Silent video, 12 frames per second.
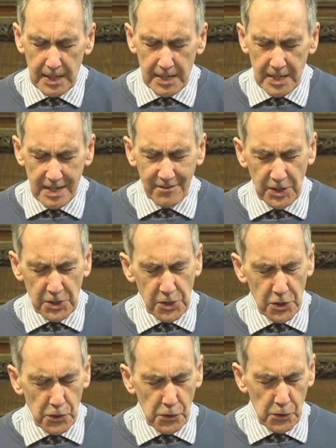Even as
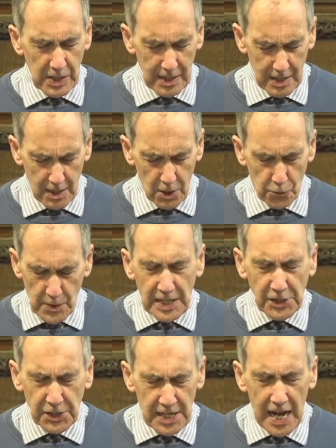you
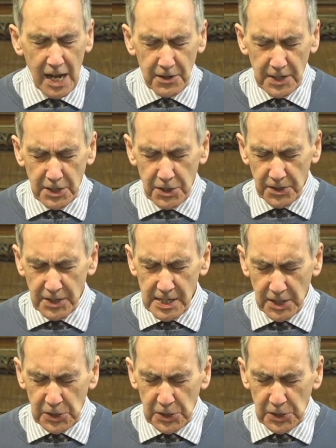reached down into the